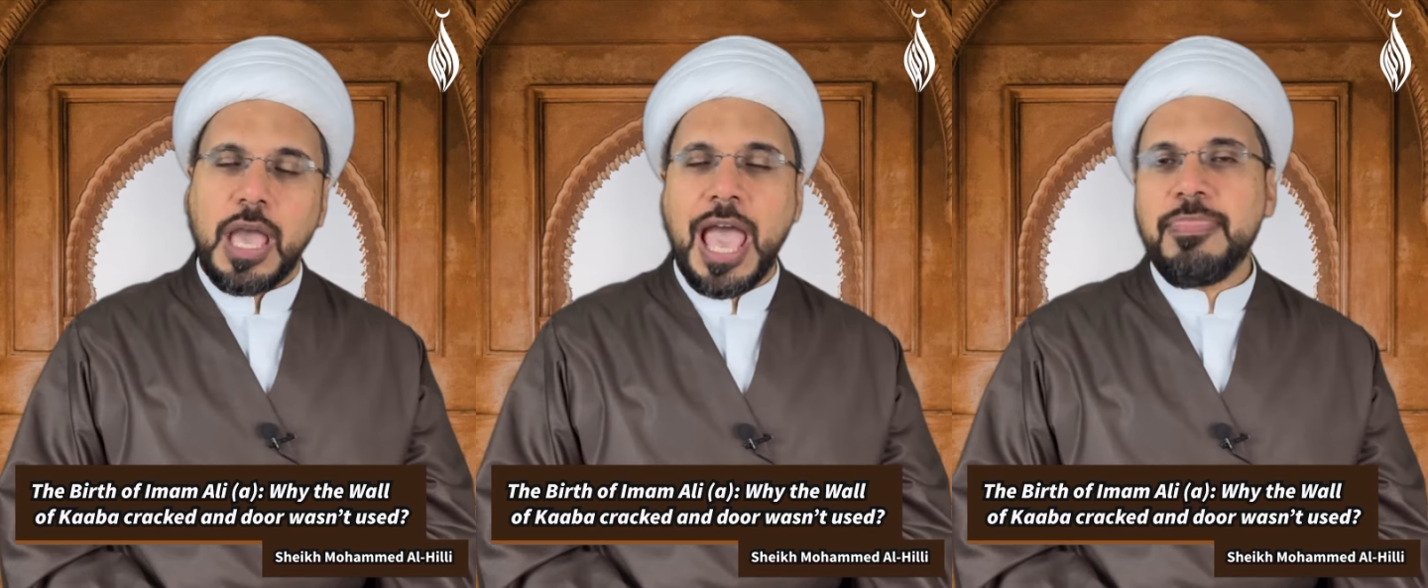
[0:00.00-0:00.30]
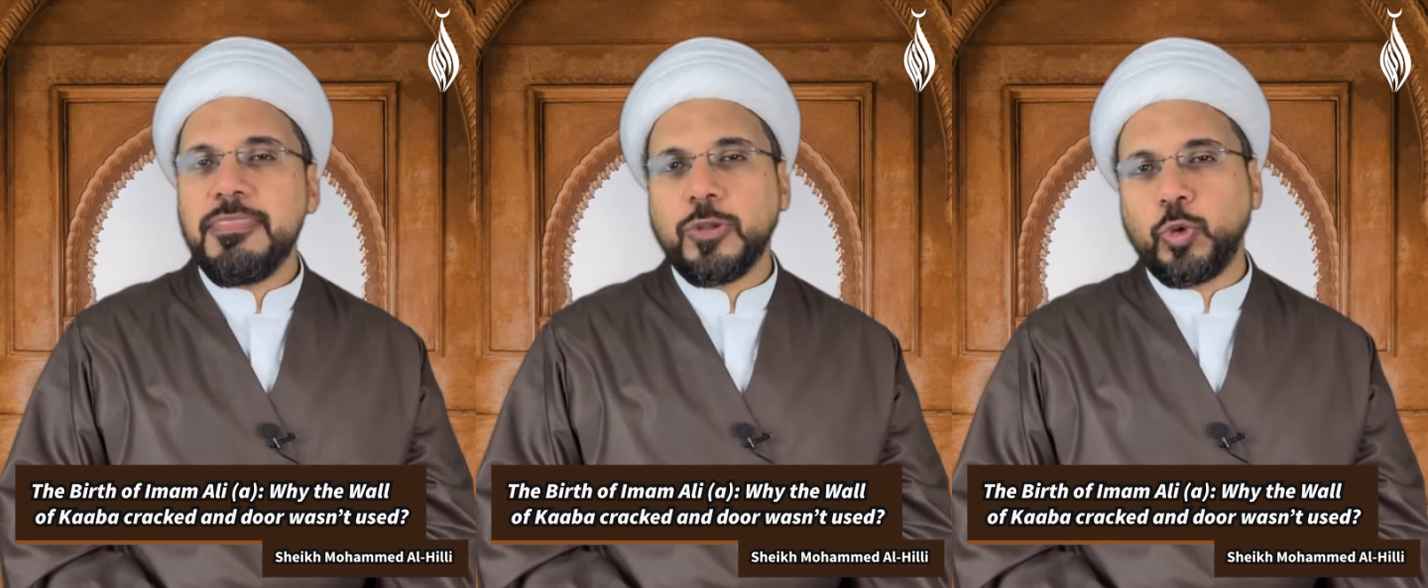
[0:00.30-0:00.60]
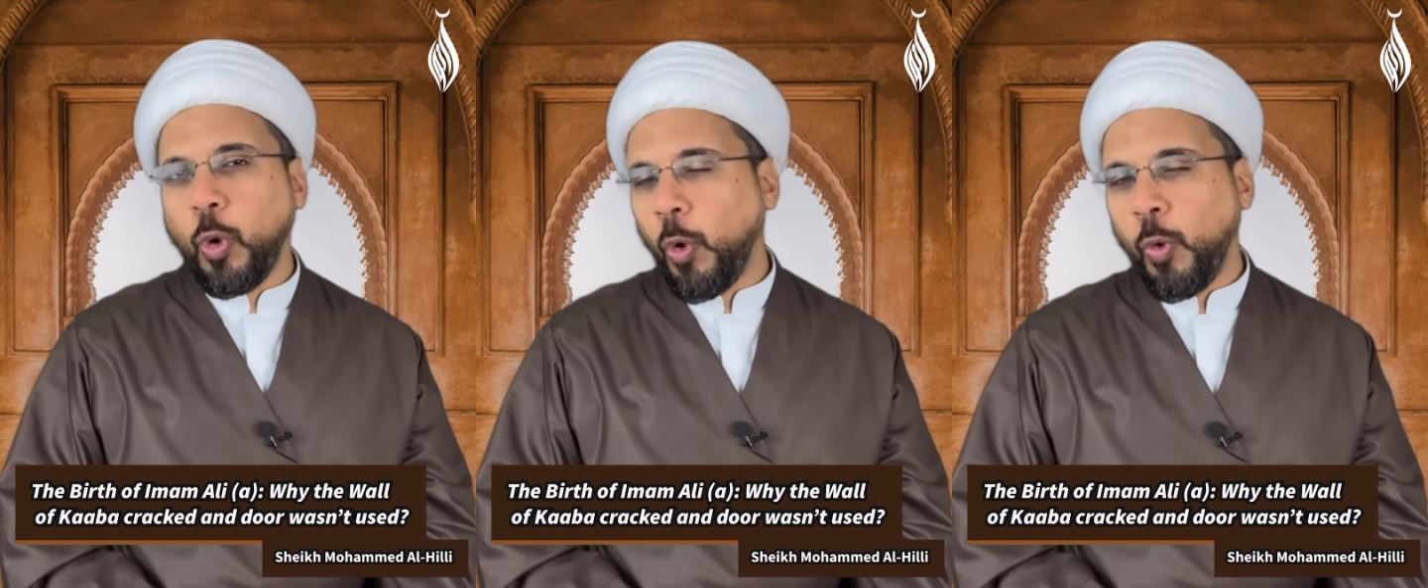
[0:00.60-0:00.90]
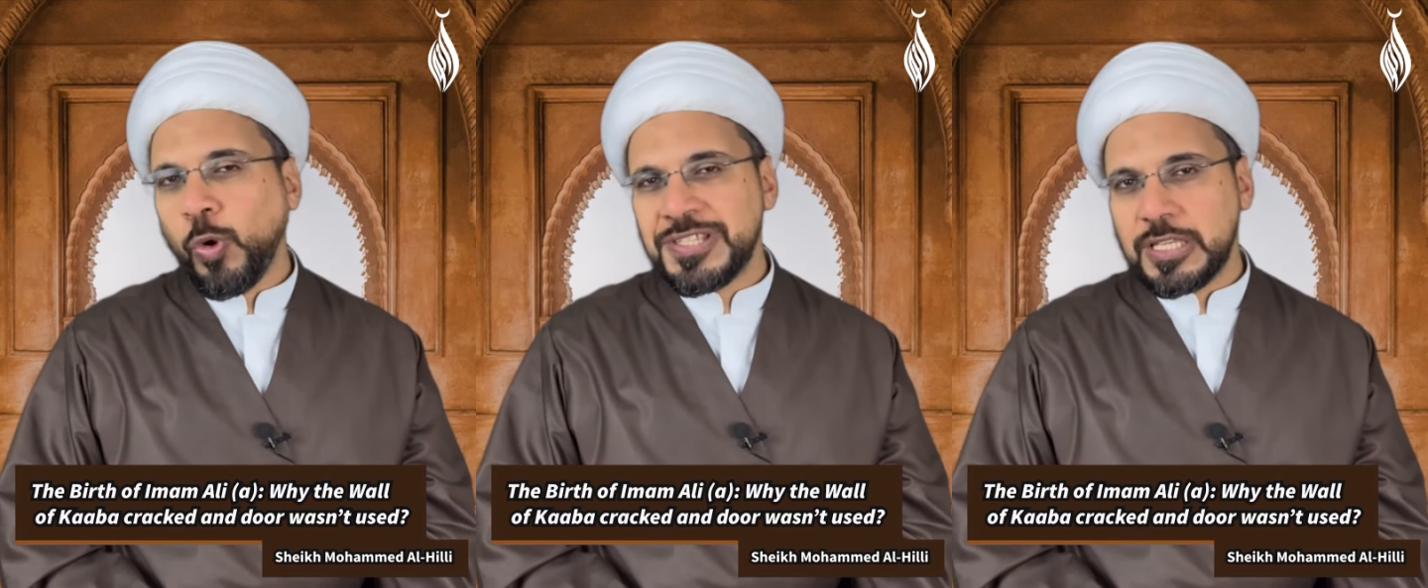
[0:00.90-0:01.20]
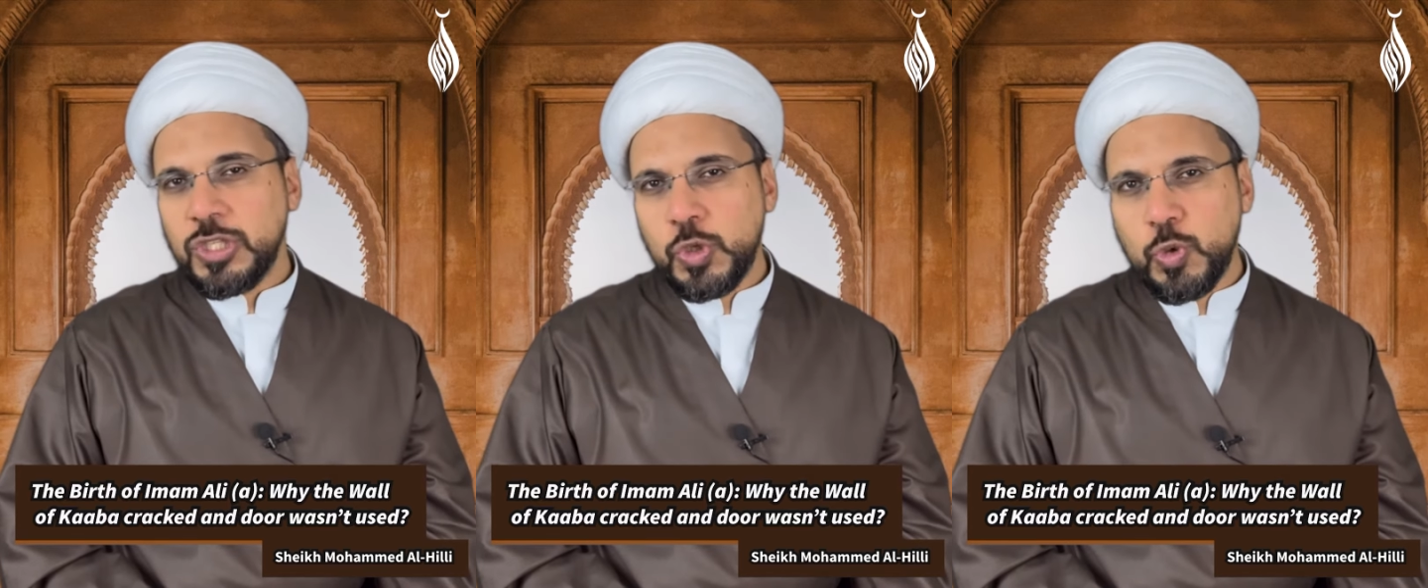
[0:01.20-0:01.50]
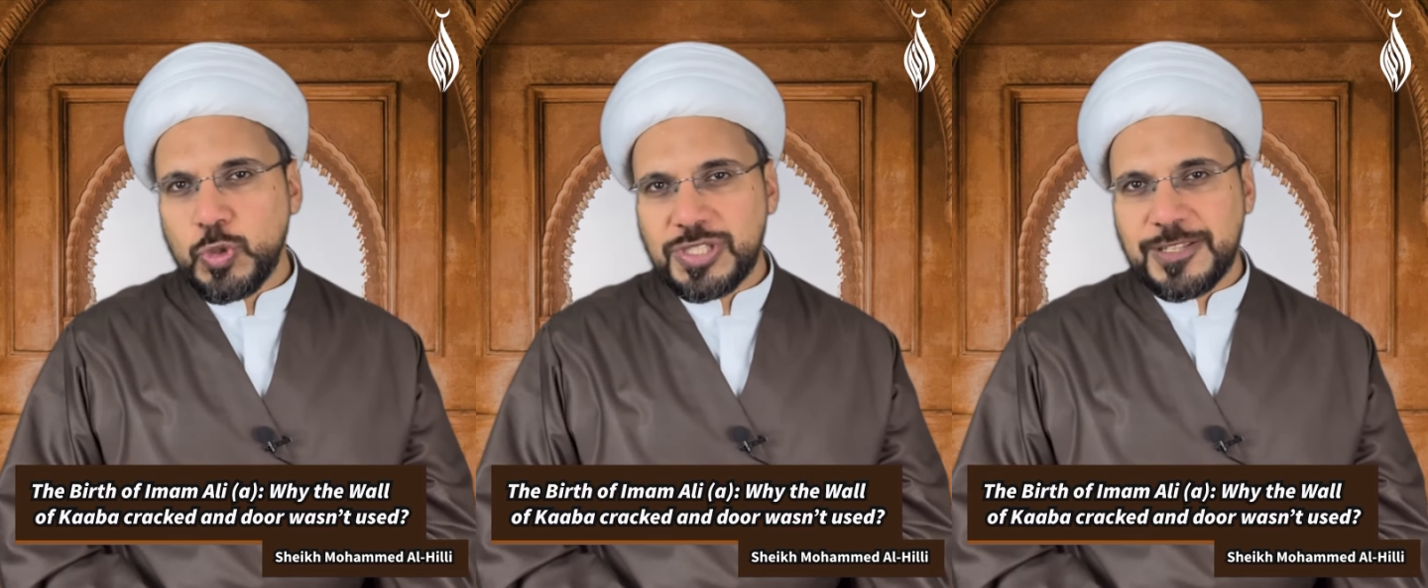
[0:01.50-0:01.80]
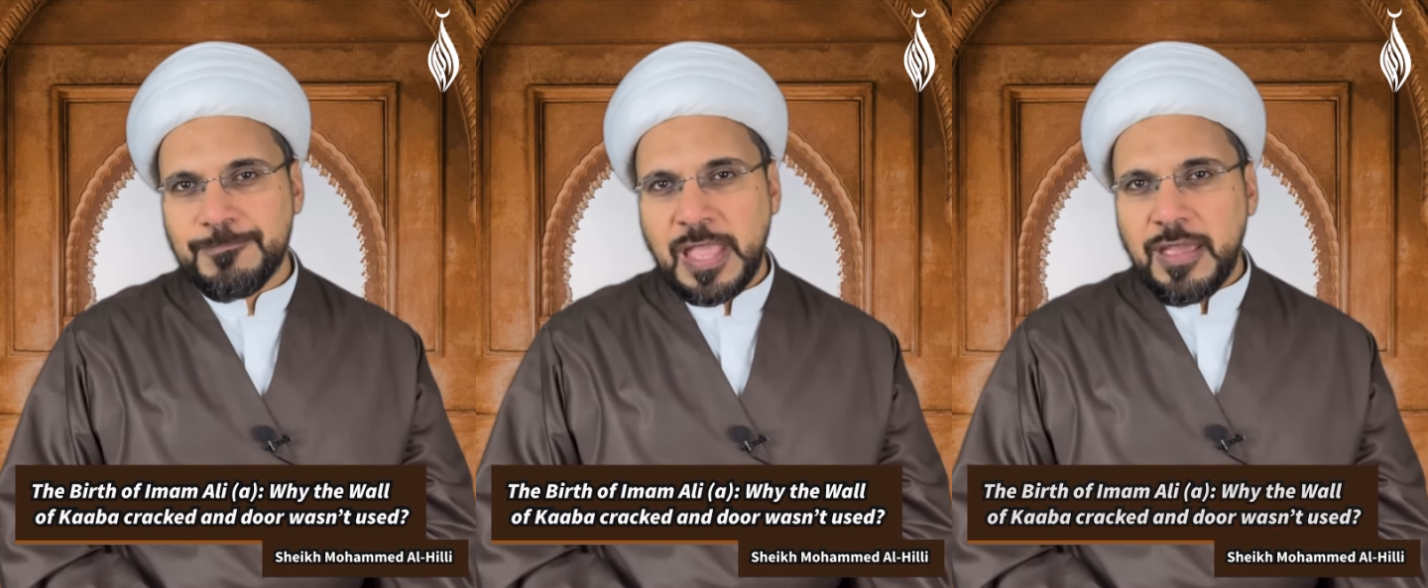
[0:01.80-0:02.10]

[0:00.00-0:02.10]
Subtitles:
and the door wasn't used?